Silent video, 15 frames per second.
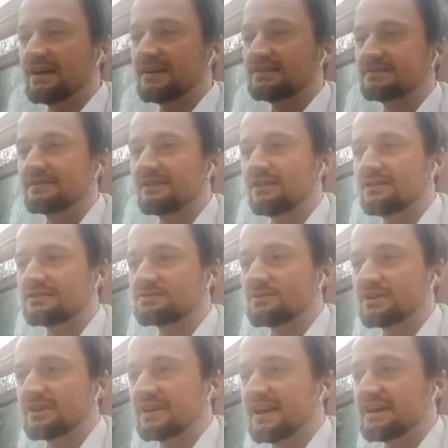And
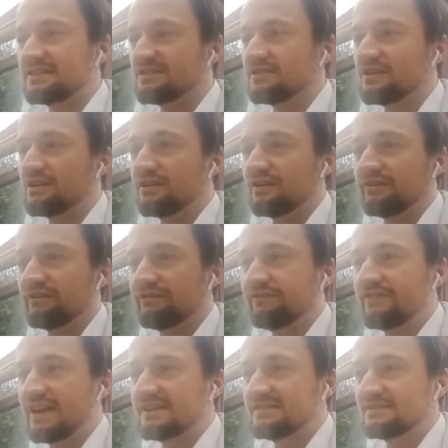last one, can the
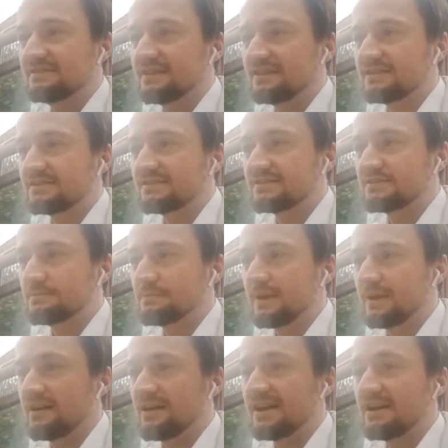vendor
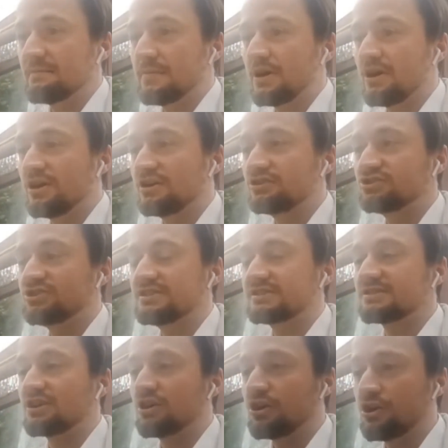supply at
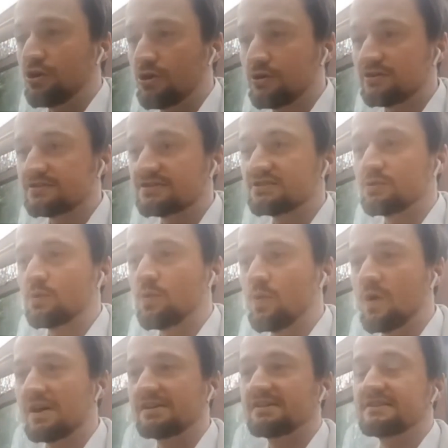purchase cost
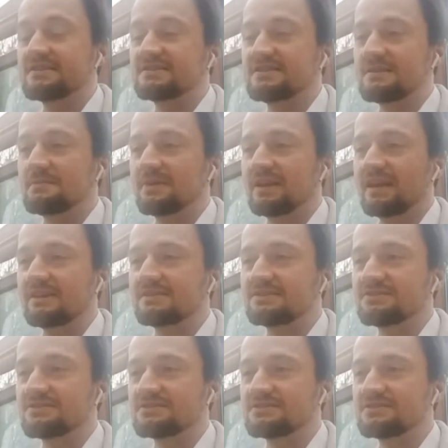one of the
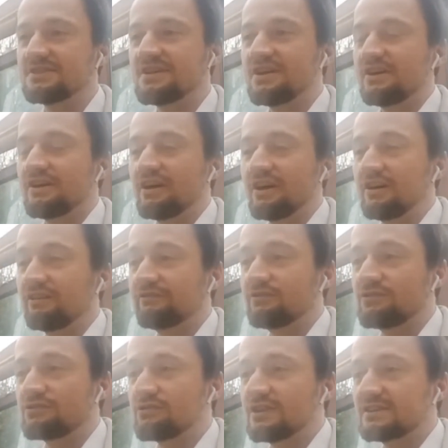simulators
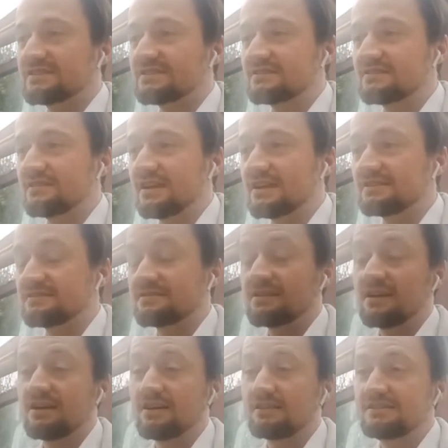for us
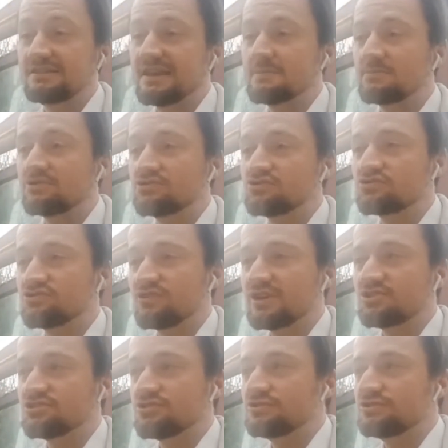as a
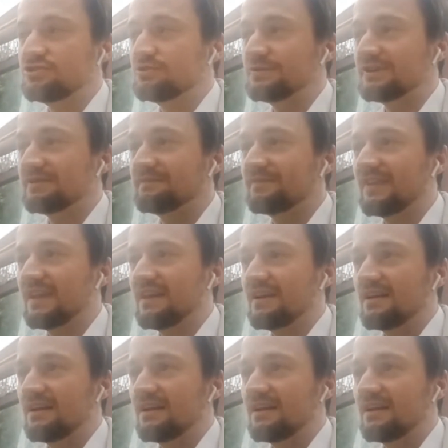demonstration unit?